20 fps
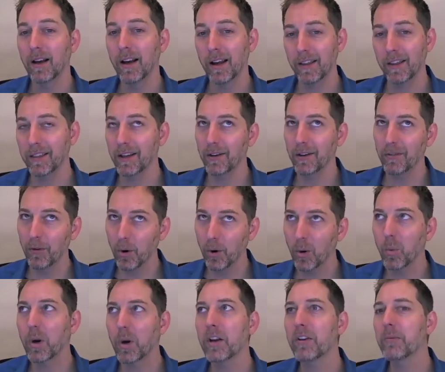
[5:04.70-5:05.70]
And
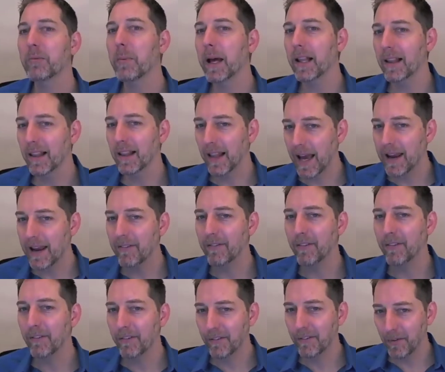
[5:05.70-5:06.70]
therefore, what is my
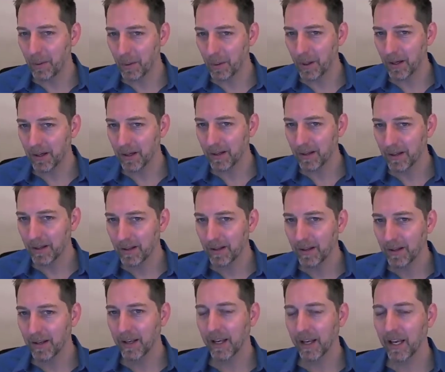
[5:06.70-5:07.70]
life for?
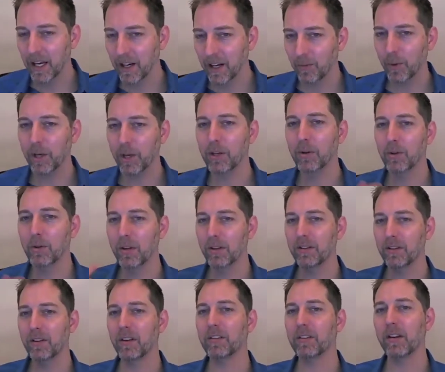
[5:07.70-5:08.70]
And if we do
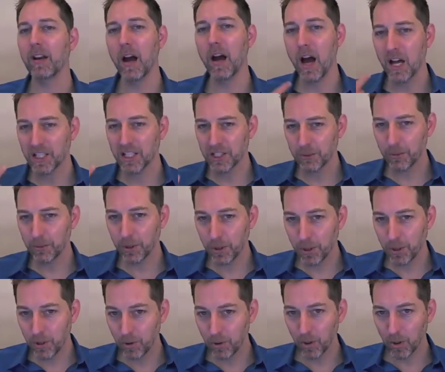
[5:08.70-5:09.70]
this as an
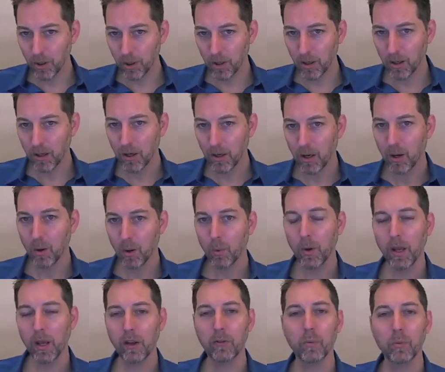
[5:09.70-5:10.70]
entrepreneur,
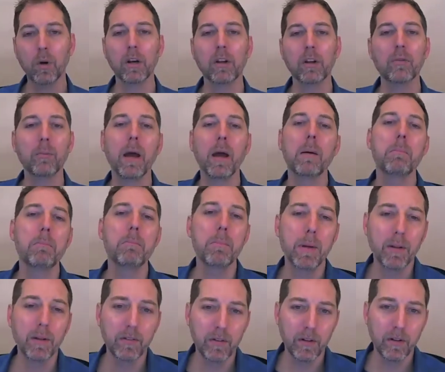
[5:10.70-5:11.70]
we ask, what is my
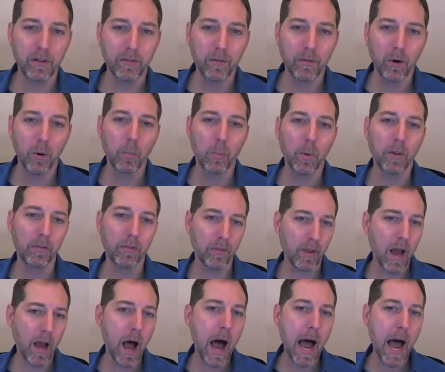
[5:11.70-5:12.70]
business for? What's
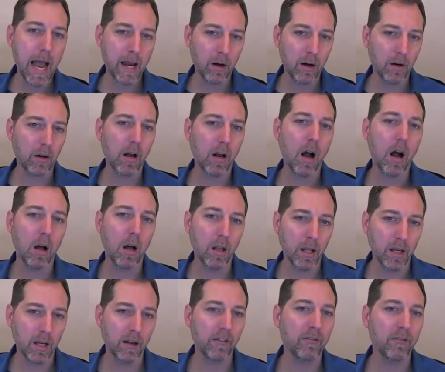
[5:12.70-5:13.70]
the higher
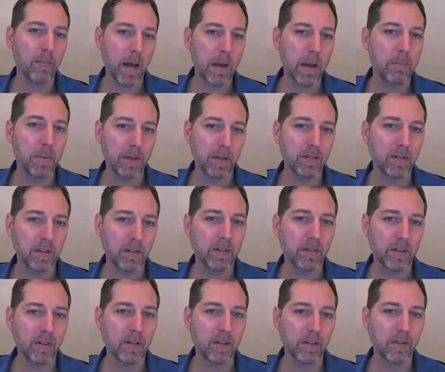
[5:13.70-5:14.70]
calling of my
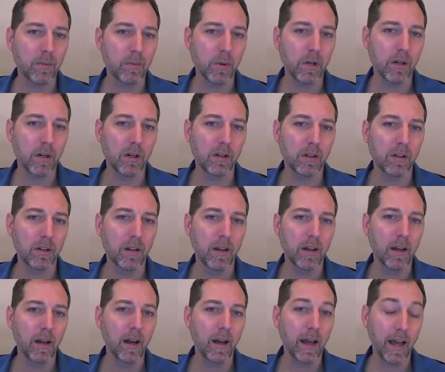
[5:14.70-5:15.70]
business in this world?
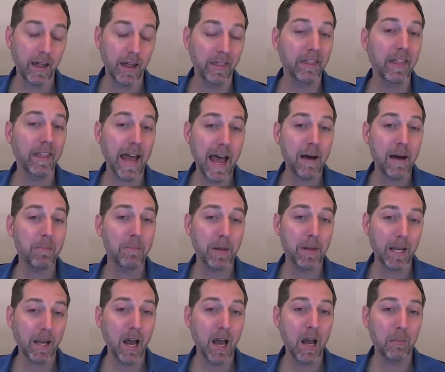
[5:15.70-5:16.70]
And that
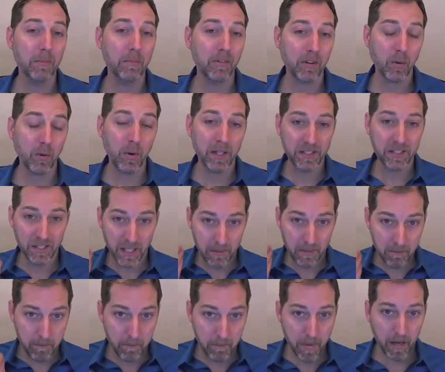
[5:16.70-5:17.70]
becomes the question
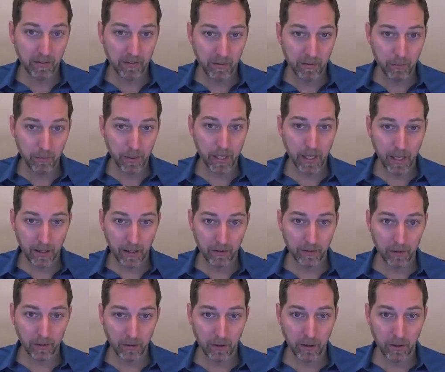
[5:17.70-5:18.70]
that must be
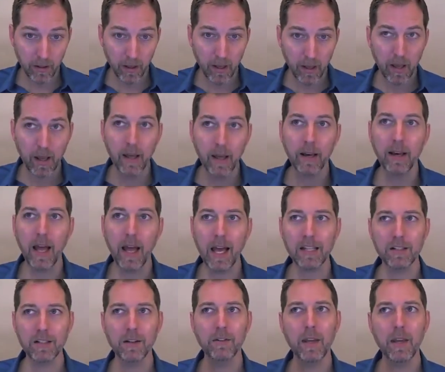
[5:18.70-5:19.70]
answered,
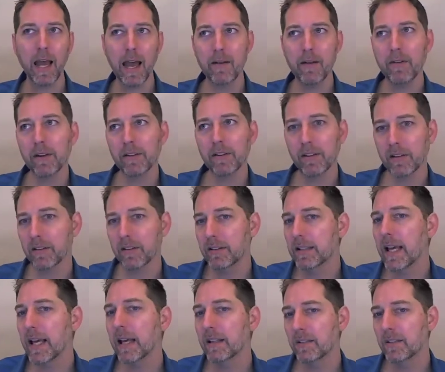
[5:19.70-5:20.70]
not just to have a
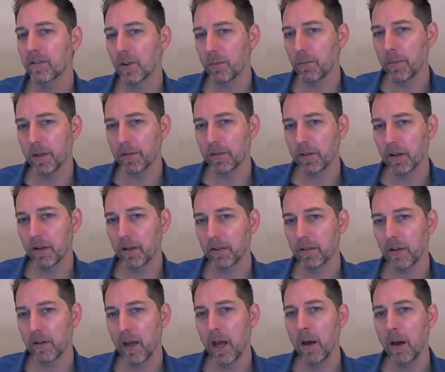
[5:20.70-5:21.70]
successful
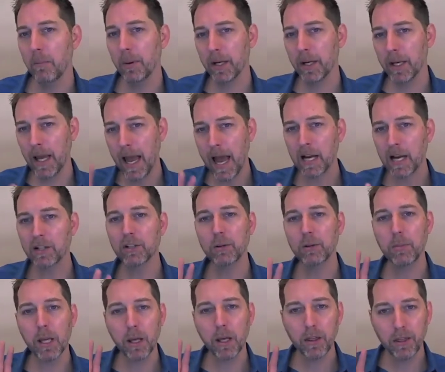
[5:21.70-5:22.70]
business, but to
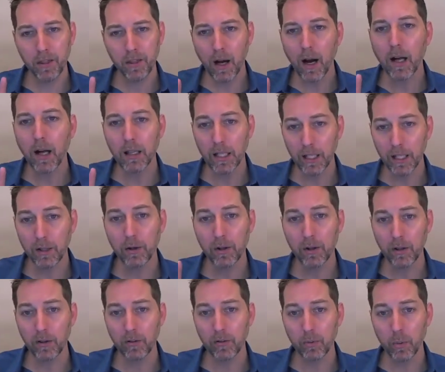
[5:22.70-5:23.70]
actually be a thought leader
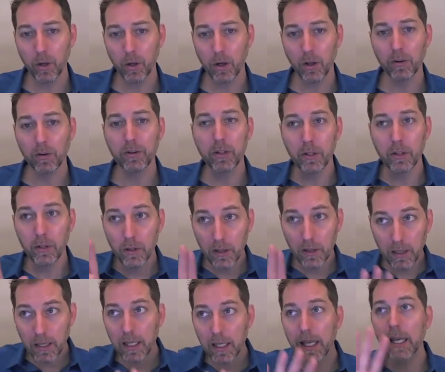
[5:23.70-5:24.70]
in this world, to
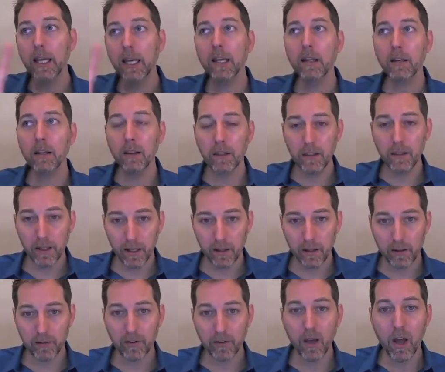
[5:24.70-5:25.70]
lead
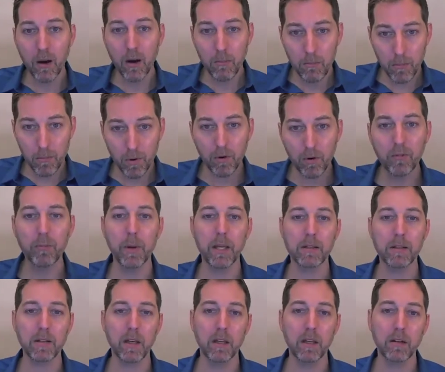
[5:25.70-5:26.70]
this
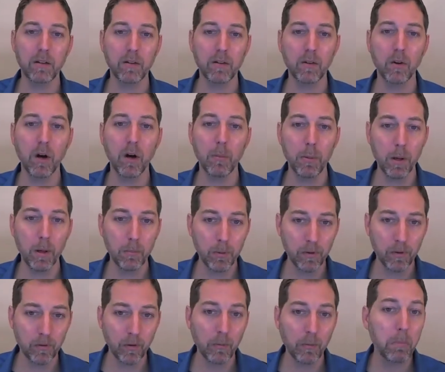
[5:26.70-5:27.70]
movement into a
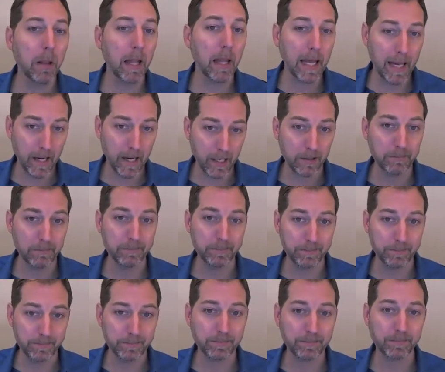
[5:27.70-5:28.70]
purposeful planet.
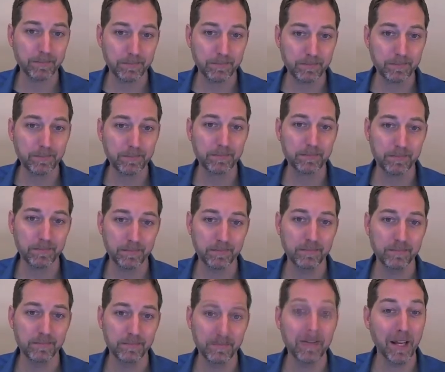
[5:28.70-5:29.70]

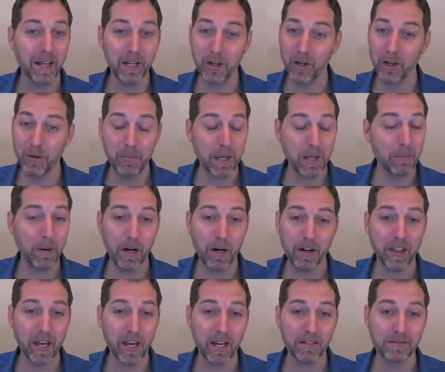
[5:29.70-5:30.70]
And you're a big part
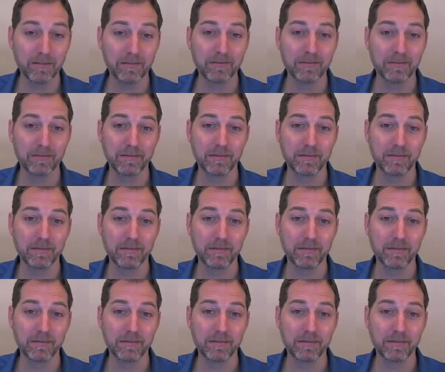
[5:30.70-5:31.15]
of that.